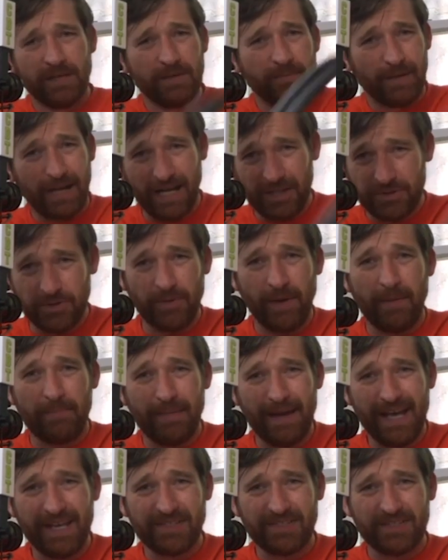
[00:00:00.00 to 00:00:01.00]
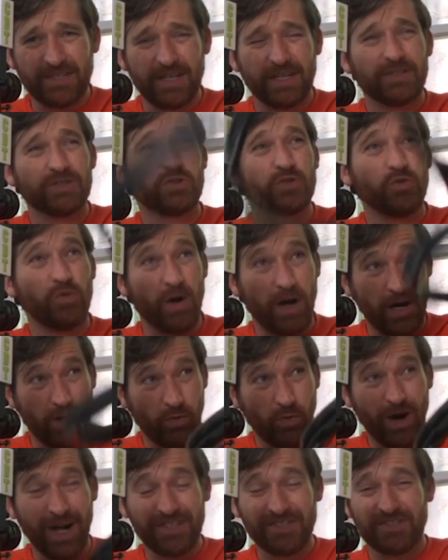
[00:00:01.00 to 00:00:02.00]
But I'll do my best to
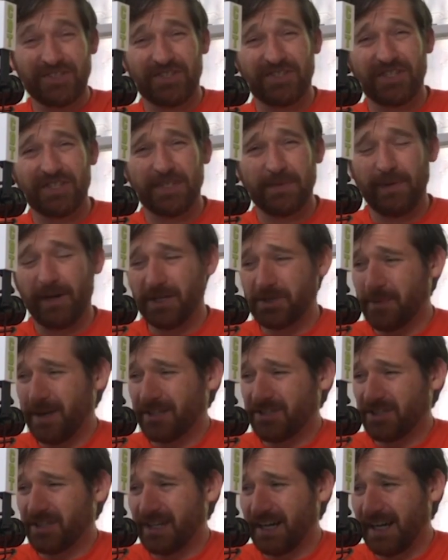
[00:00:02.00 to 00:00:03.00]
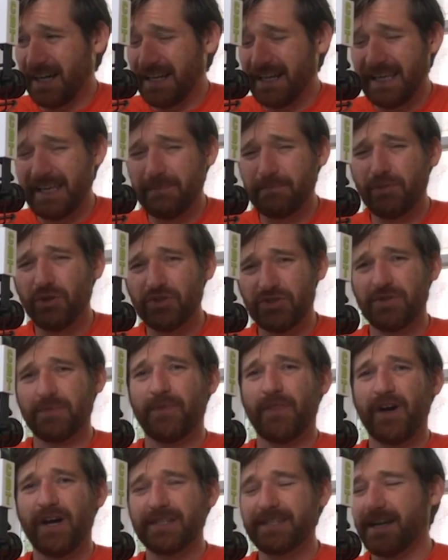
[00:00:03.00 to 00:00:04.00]
watch the Tsitsipas match tonight and put some
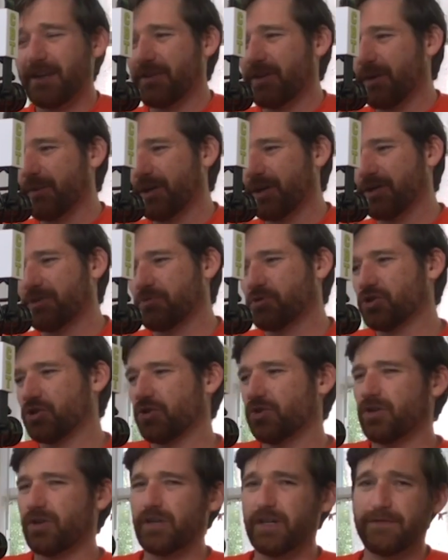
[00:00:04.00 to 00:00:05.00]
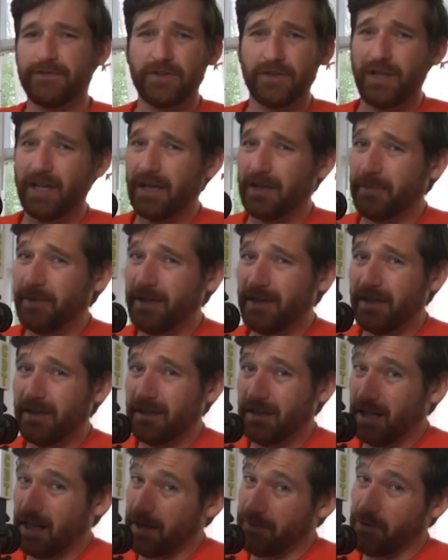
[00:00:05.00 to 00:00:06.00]
thoughts out there because I'm sure if you're like me, a
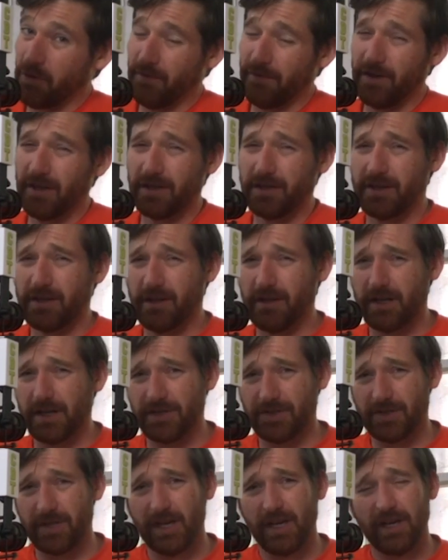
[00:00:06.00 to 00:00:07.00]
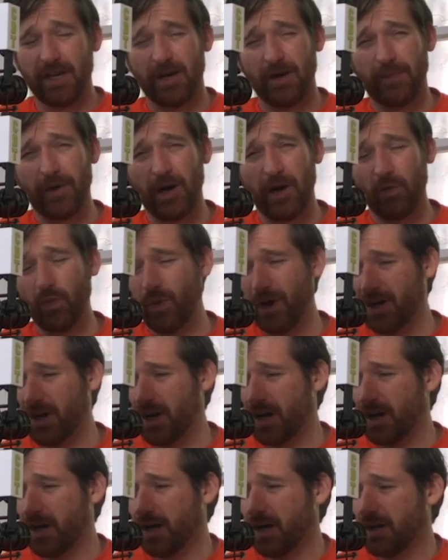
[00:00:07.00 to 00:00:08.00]
lot of you are very curious about where
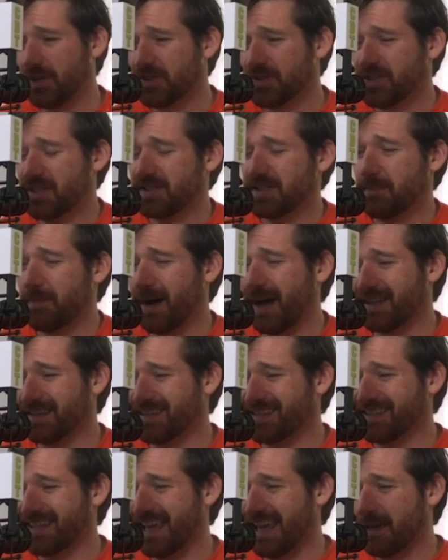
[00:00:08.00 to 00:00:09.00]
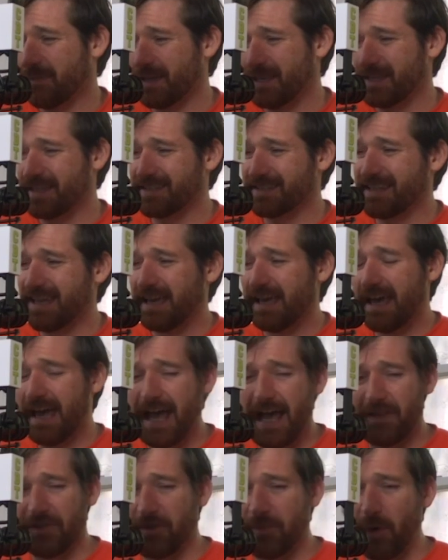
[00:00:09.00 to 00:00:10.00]
Tsitsipas's game is
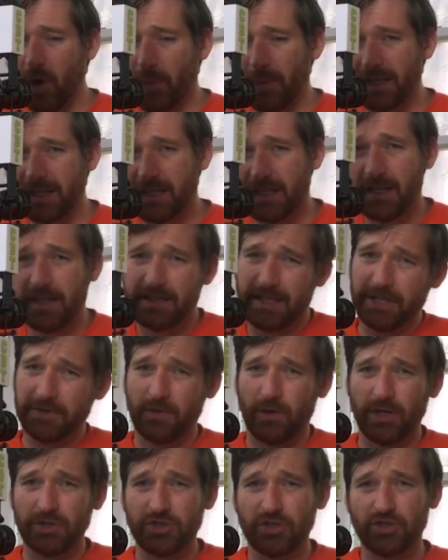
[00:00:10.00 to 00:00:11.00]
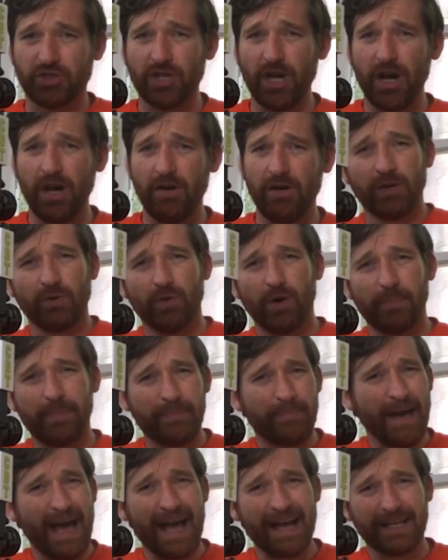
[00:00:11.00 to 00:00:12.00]
at the moment. Thanks for watching the show. We'll be
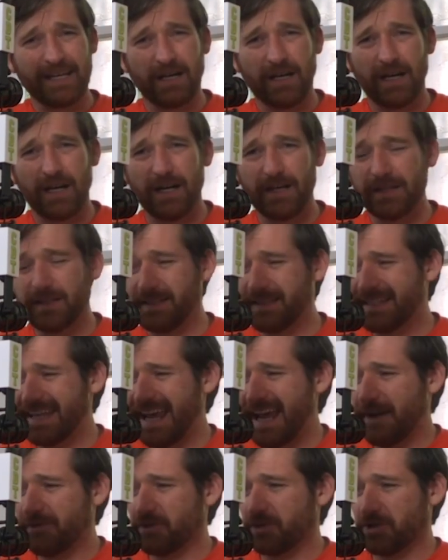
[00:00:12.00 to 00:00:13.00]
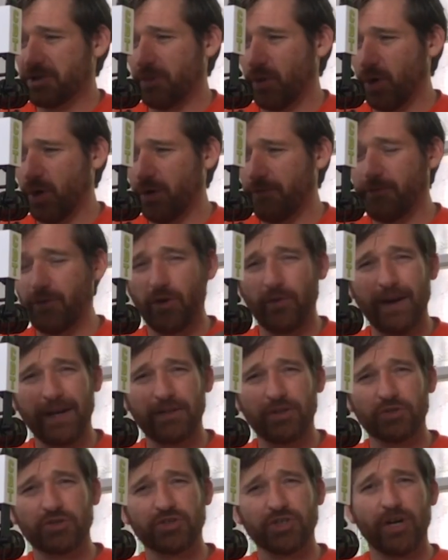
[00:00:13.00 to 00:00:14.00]
back the day after tomorrow for a
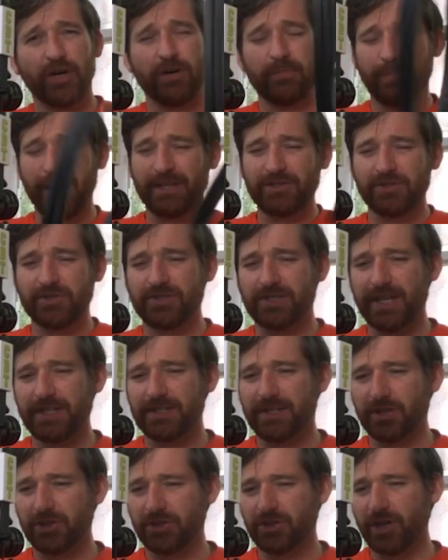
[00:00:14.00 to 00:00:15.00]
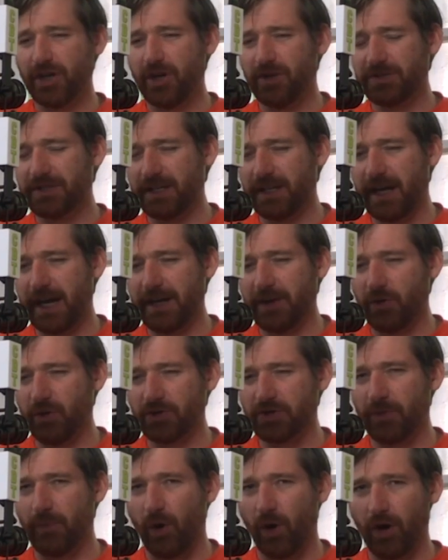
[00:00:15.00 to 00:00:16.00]
regular show. Patron Saints get a show tonight or
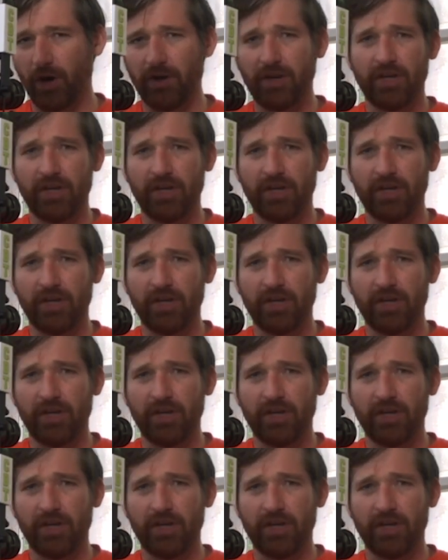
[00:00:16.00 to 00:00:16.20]
tomorrow.